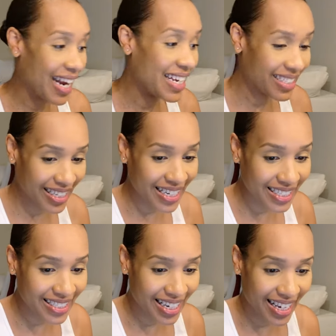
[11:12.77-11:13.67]

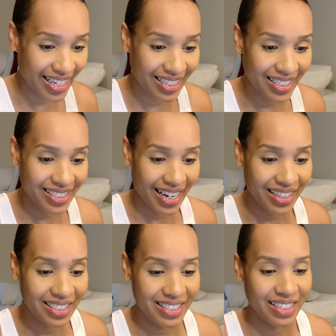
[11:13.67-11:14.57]
1810
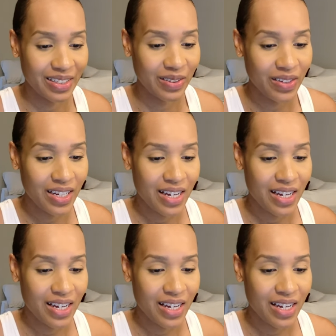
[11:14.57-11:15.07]
stainless steel